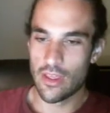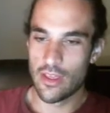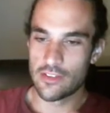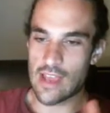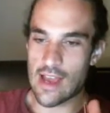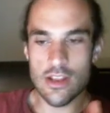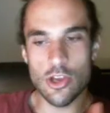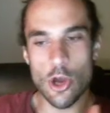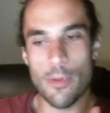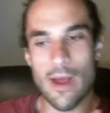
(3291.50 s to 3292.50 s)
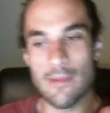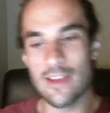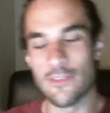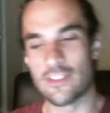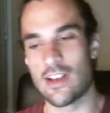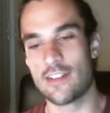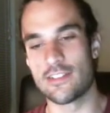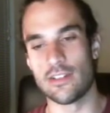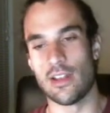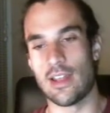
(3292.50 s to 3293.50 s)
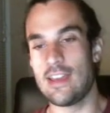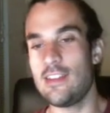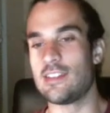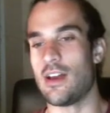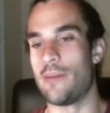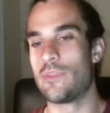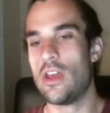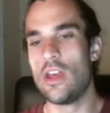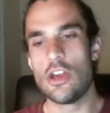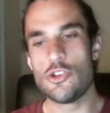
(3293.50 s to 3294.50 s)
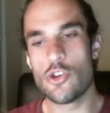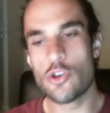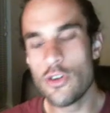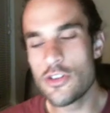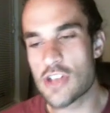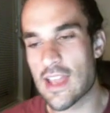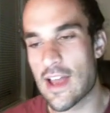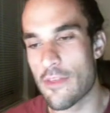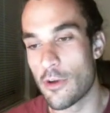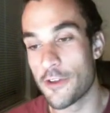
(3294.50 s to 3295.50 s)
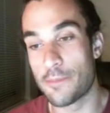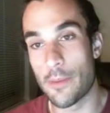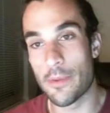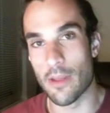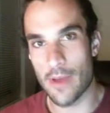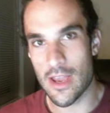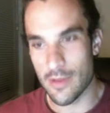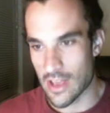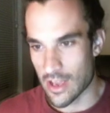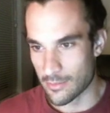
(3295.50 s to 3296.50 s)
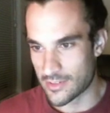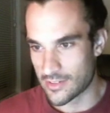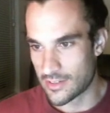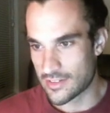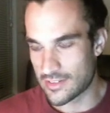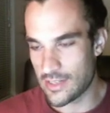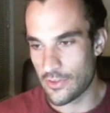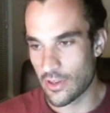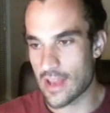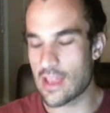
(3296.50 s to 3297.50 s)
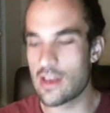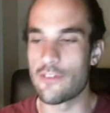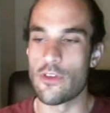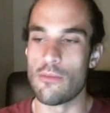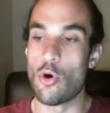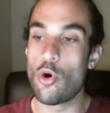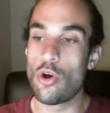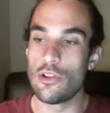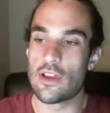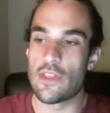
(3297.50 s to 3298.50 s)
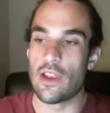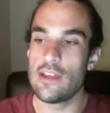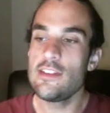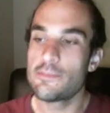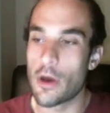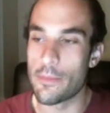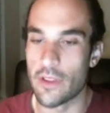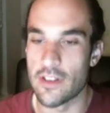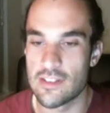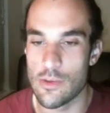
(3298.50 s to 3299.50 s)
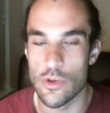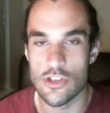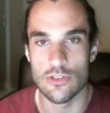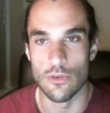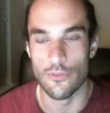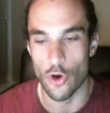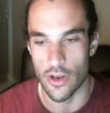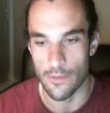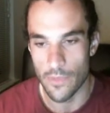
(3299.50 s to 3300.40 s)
So how do you go about making this task a little easier? You could check out the most popular baby names to see if you like any of them, or look at the least popular to see which to avoid.